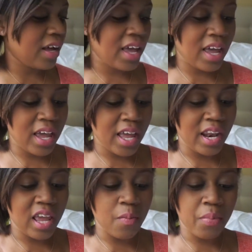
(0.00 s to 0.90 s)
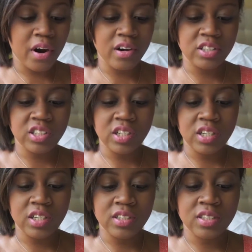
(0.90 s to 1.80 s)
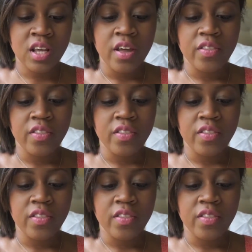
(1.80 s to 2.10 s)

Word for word: ahead and purchased